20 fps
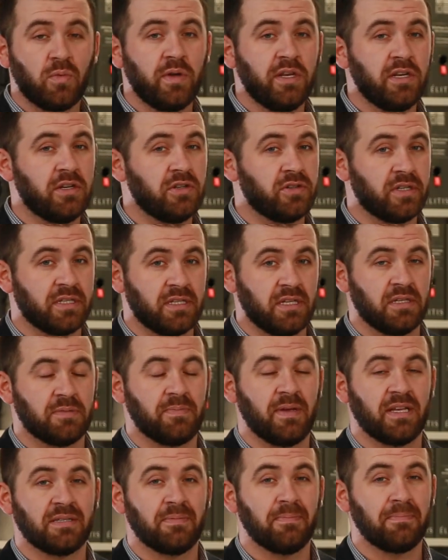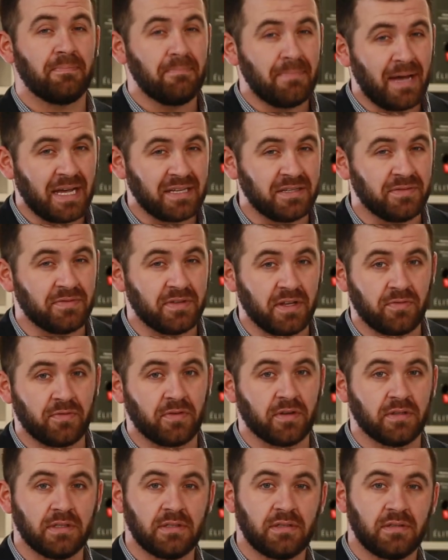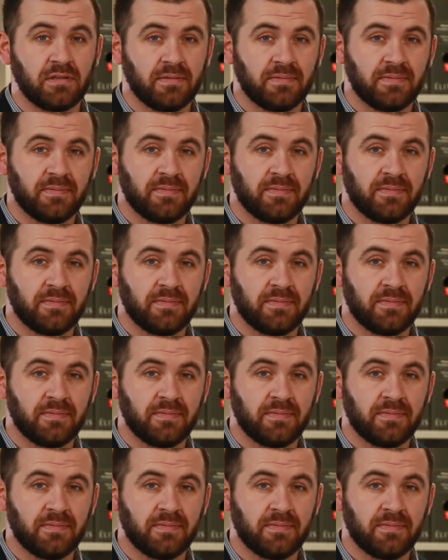window dressings makes a massive difference.